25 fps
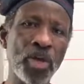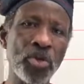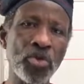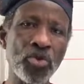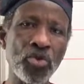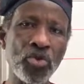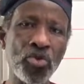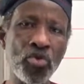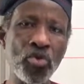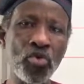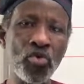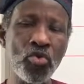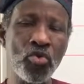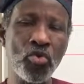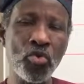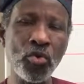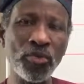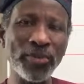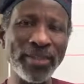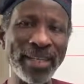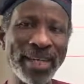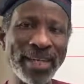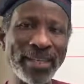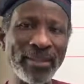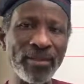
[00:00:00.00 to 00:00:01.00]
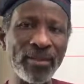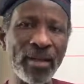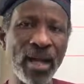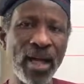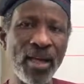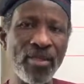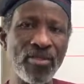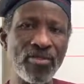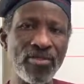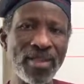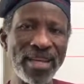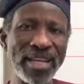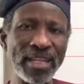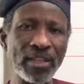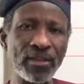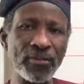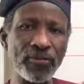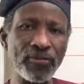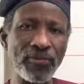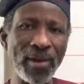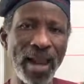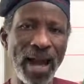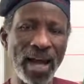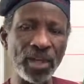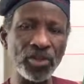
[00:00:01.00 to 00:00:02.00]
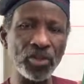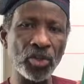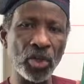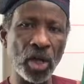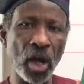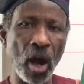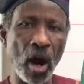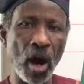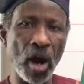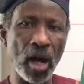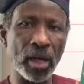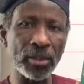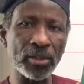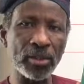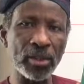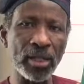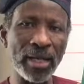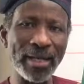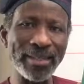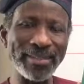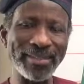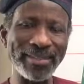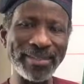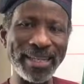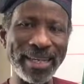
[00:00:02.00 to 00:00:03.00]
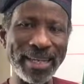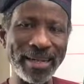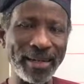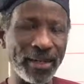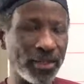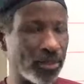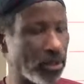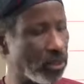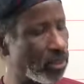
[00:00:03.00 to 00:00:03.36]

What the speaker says: using this flashcard series.